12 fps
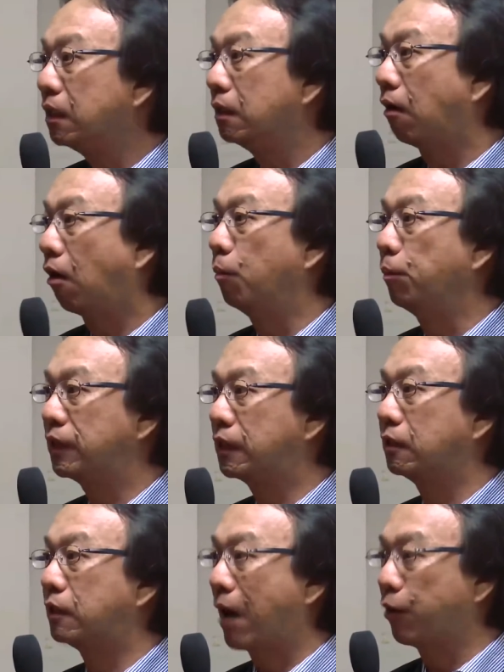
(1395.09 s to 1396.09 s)
or
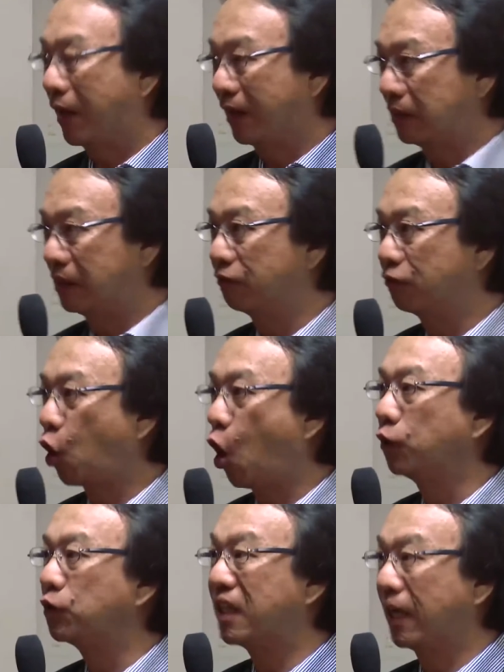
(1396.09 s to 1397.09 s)
misdirective
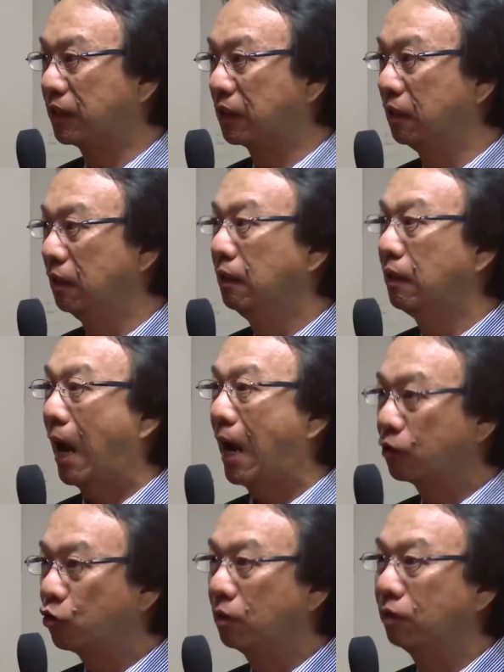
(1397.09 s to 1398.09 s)
context.
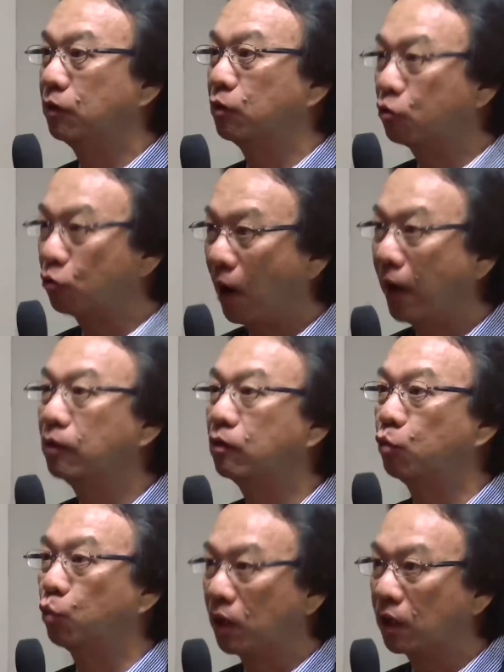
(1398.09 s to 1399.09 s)
Actually, if you try to
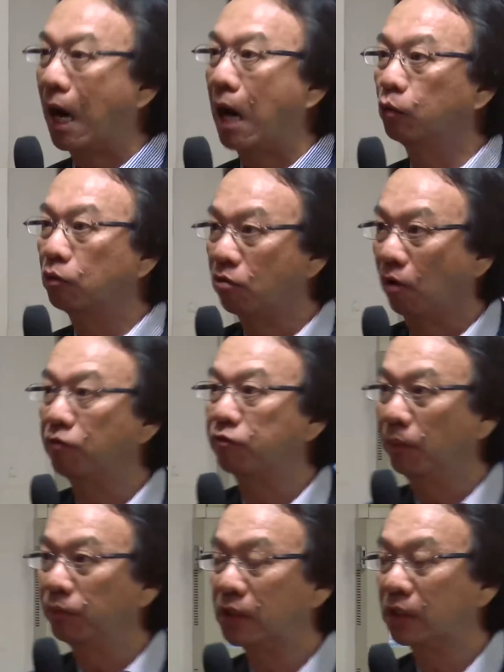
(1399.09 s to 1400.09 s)
work out graph
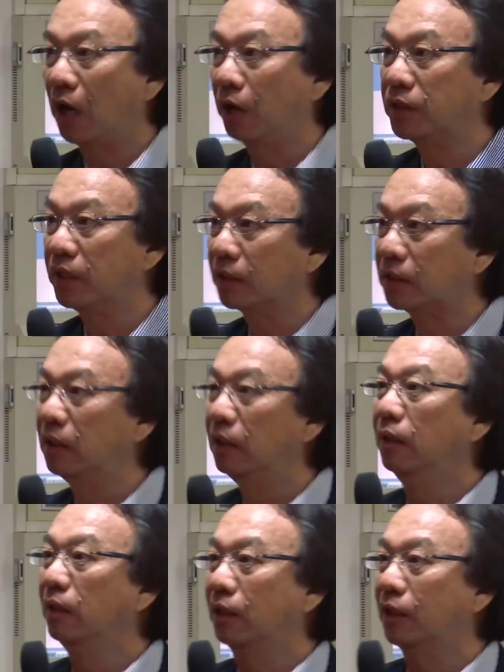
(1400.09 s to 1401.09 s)
from this context,
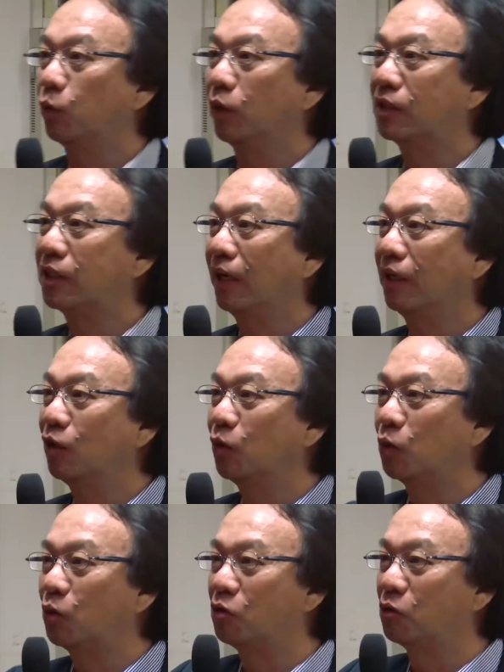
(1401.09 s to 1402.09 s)
it will take you
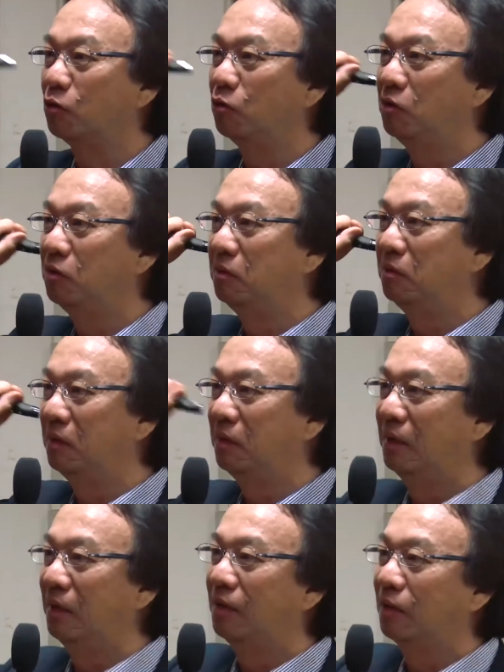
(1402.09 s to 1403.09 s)
to
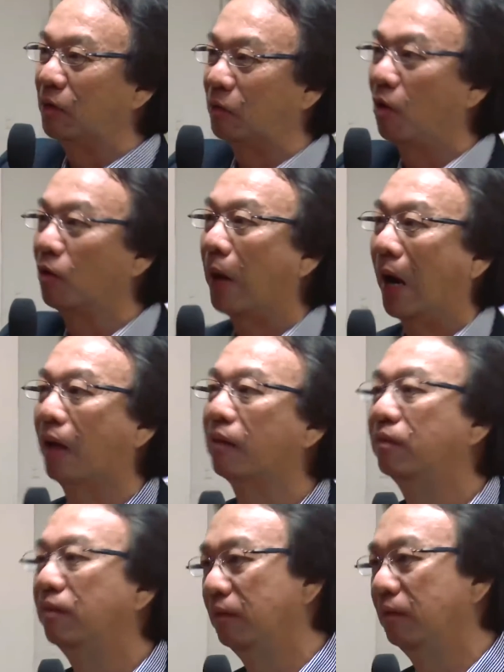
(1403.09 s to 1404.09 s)
the wrong path,